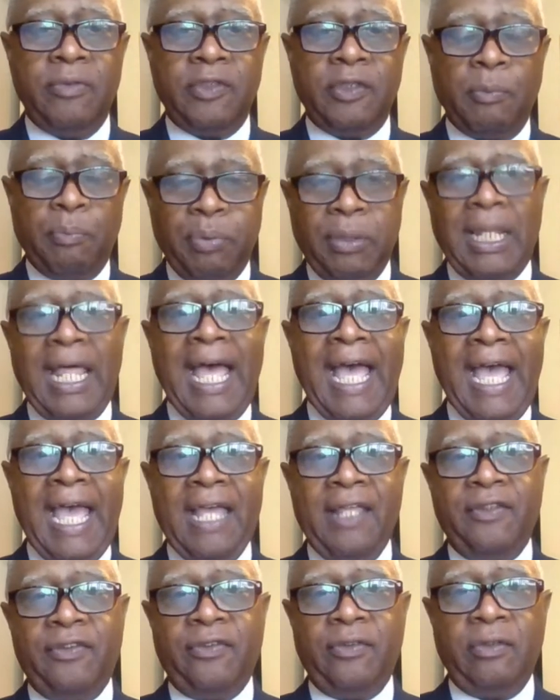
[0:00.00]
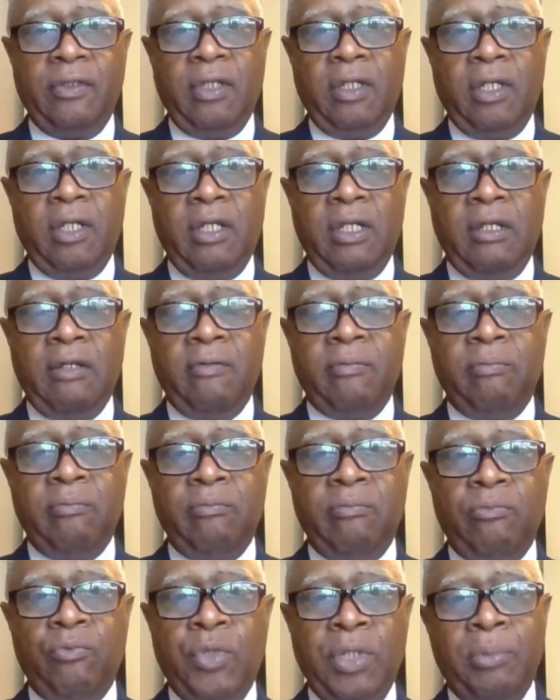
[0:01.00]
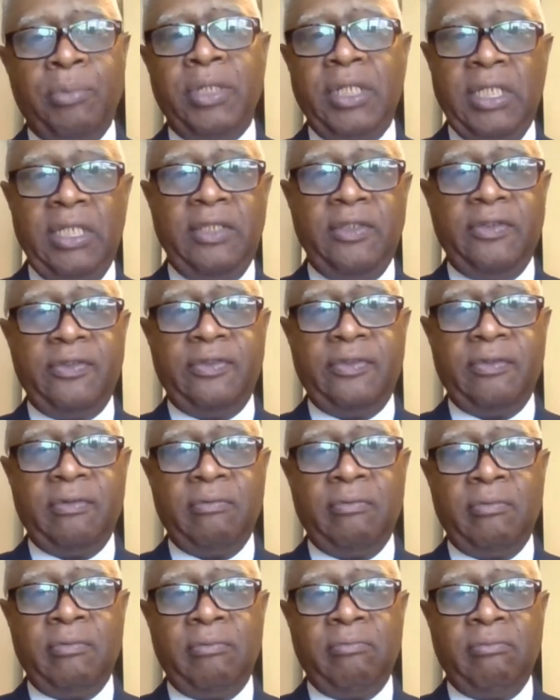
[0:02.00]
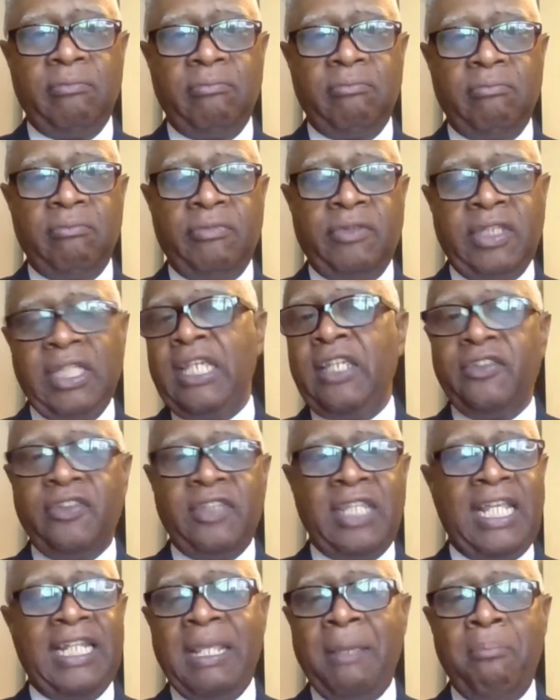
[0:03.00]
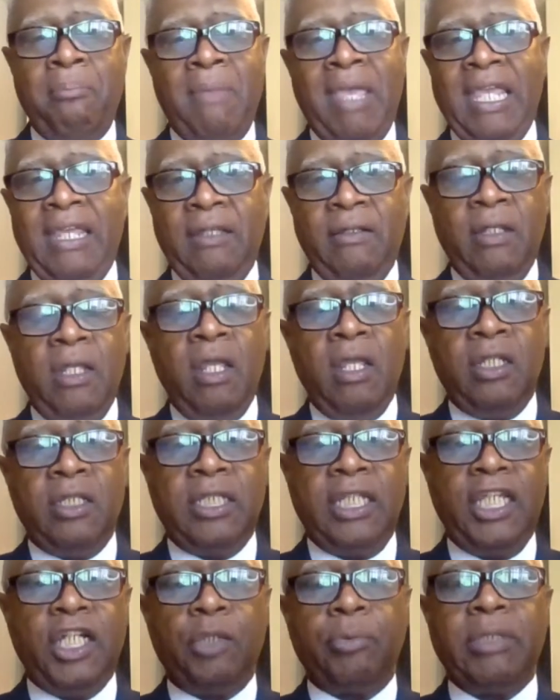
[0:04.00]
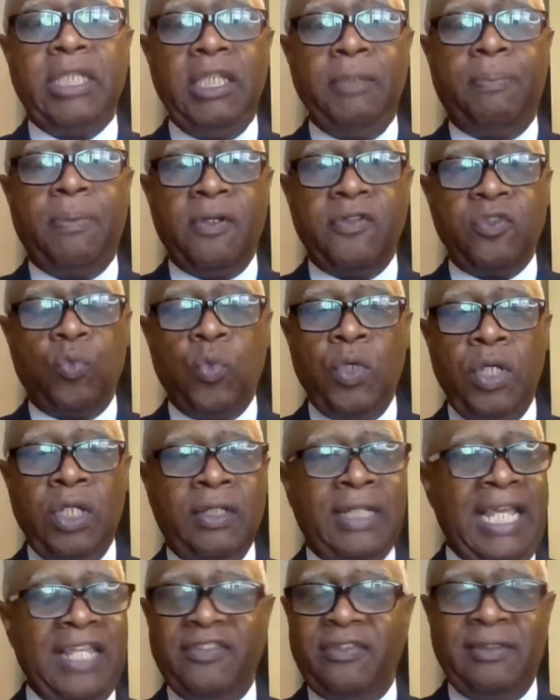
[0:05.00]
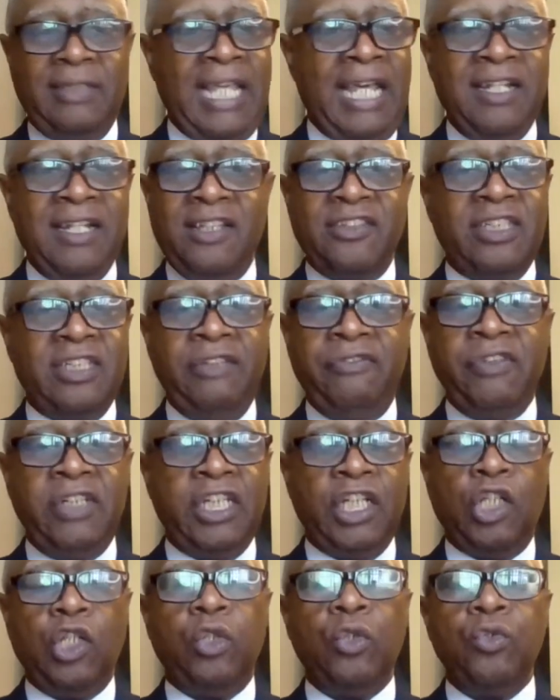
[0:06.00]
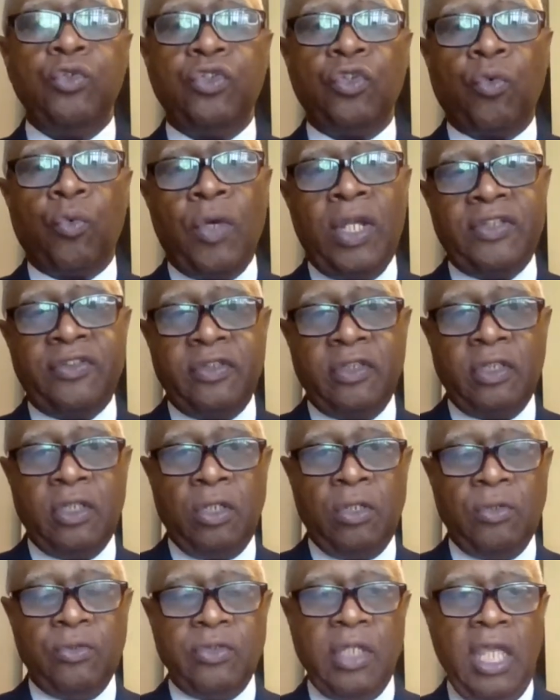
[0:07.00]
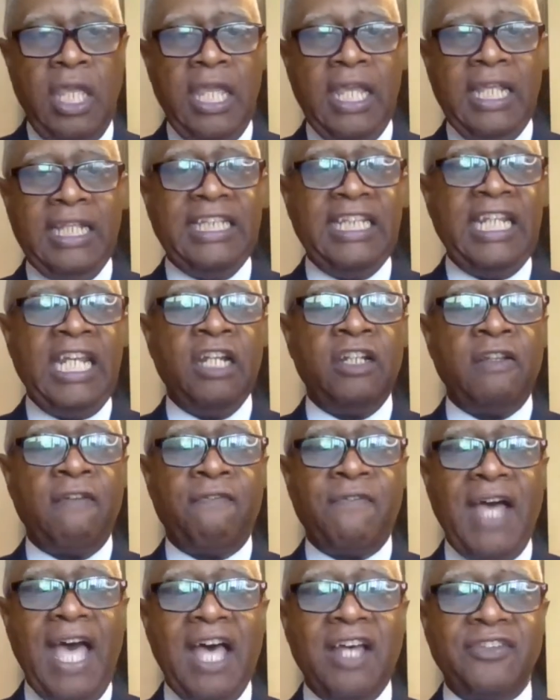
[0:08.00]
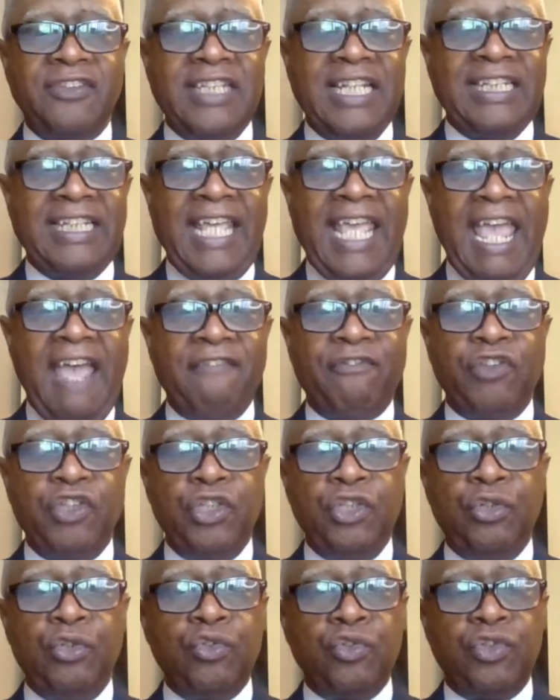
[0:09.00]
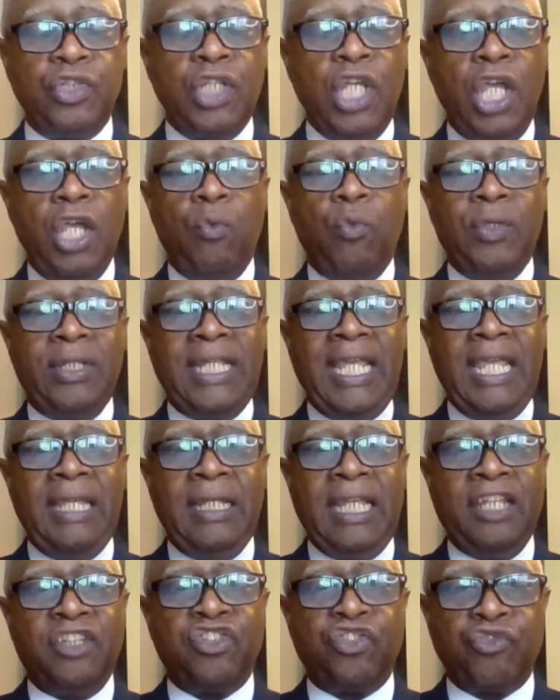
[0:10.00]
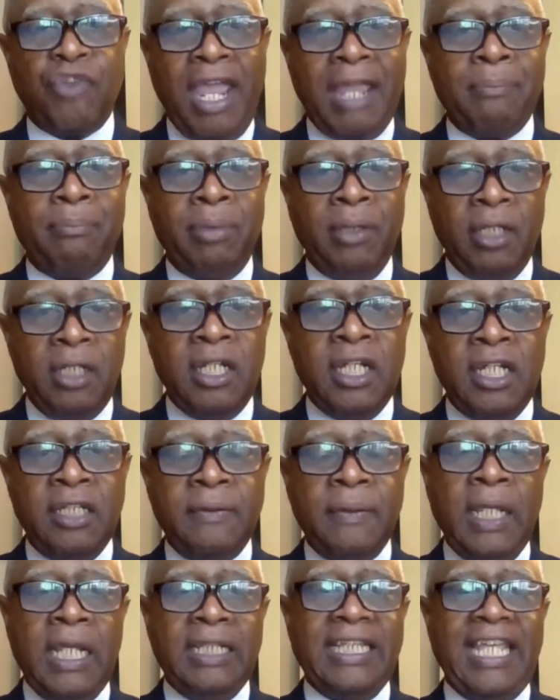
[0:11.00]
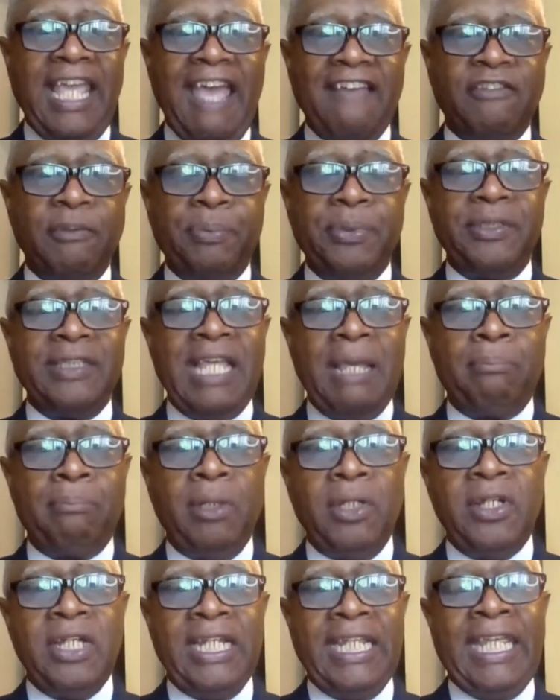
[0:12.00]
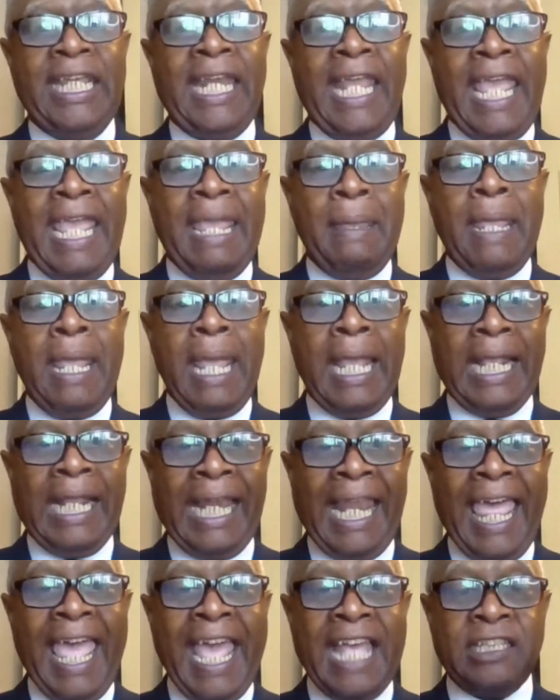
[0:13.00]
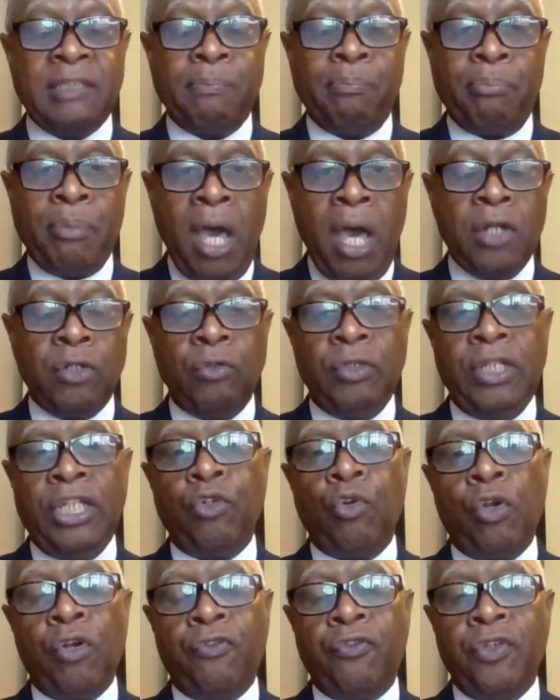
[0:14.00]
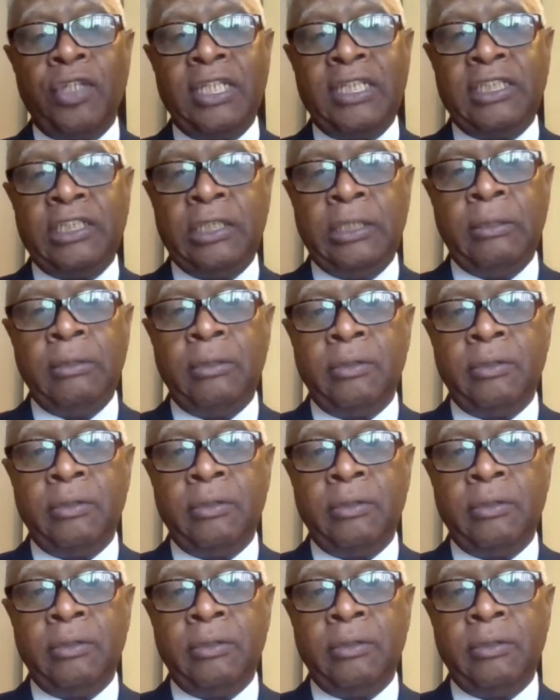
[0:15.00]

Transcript: supplies, remedies, things that they make to help keep us well. That doesn't even include the rest of those. And then there are the vials that they have to use when they extract blood. They have to put that blood in a glass bottle in order for it to